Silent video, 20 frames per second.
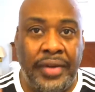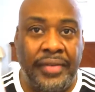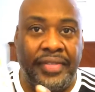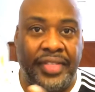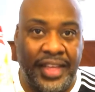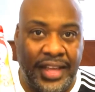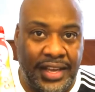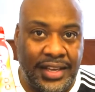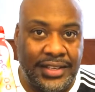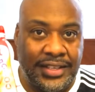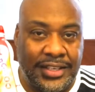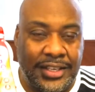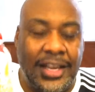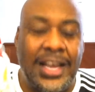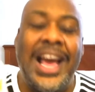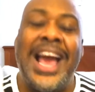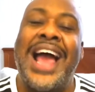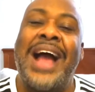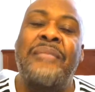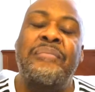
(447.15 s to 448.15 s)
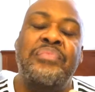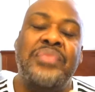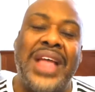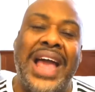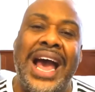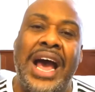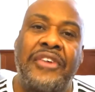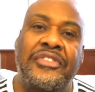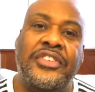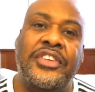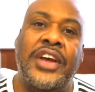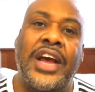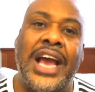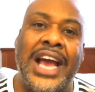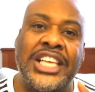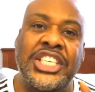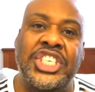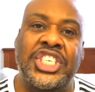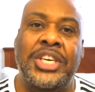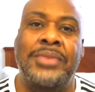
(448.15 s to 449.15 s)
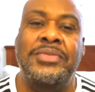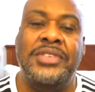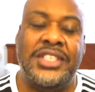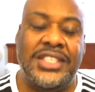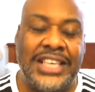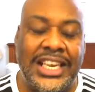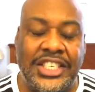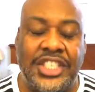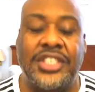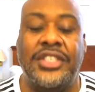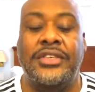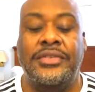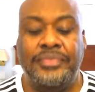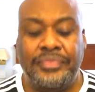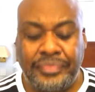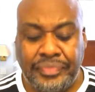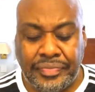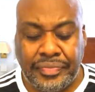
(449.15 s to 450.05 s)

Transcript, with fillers: of these after a gym session.